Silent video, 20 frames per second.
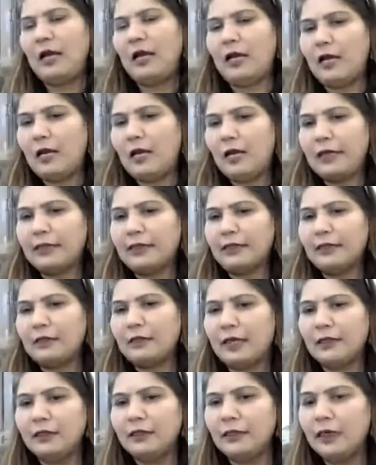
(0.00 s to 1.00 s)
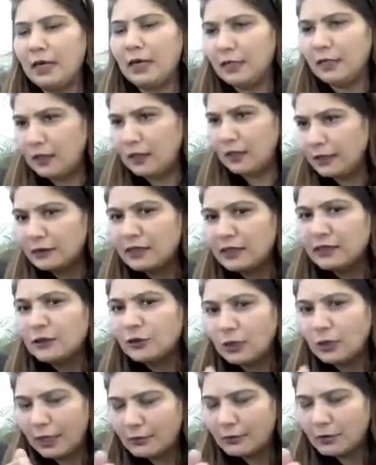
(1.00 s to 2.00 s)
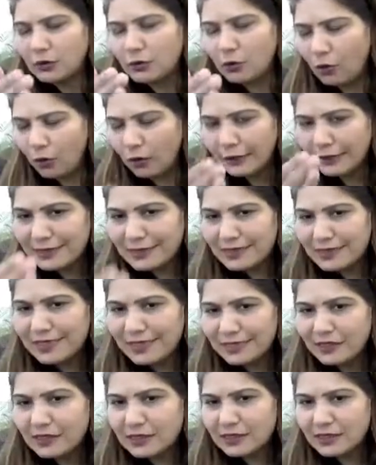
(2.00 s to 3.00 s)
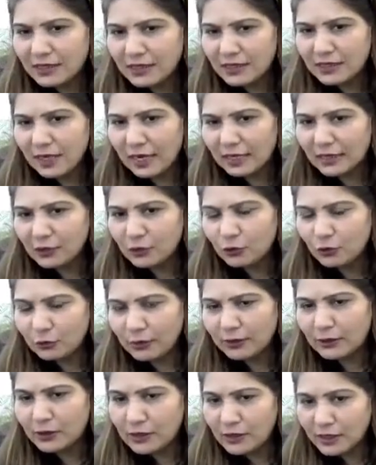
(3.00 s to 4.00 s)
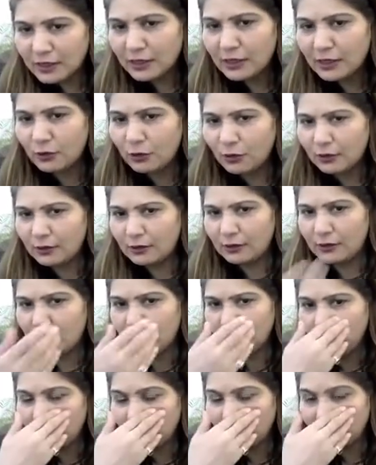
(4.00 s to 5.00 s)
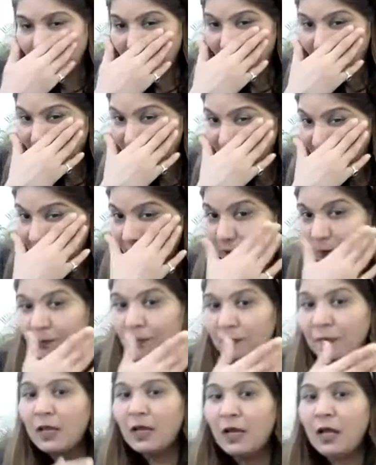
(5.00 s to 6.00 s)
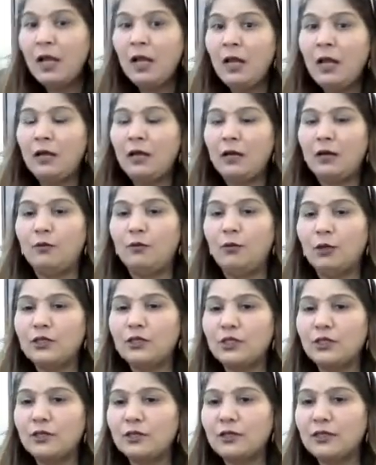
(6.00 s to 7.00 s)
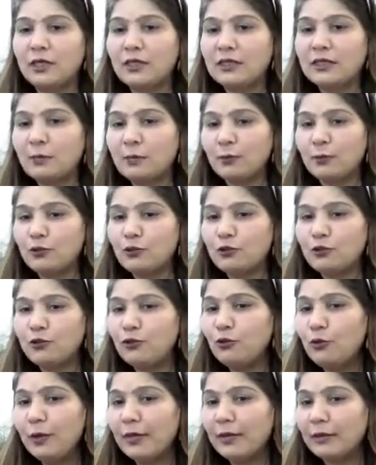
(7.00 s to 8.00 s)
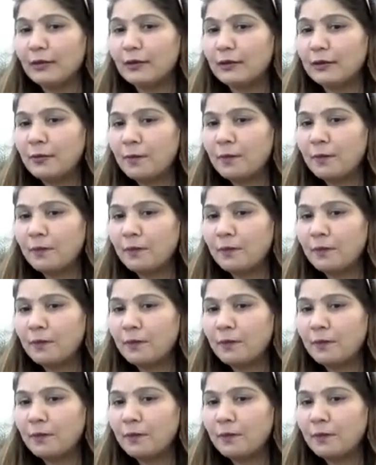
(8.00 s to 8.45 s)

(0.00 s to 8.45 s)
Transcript: I think, I mean, you all can see the screen and you can see yourself here. what children are supposed to do here.